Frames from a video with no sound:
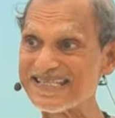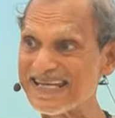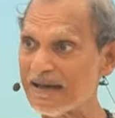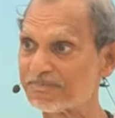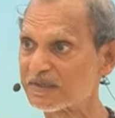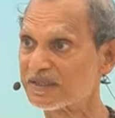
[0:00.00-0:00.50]

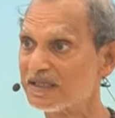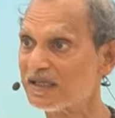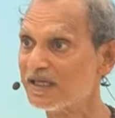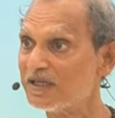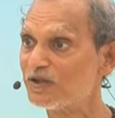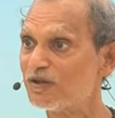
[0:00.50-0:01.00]
tapped
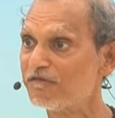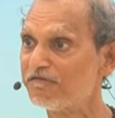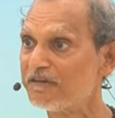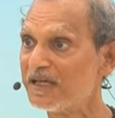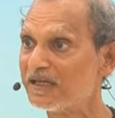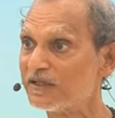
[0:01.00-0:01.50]
into the
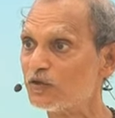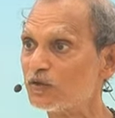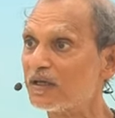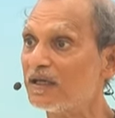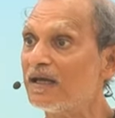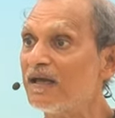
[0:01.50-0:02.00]
field that you
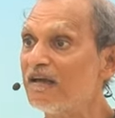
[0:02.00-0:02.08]
can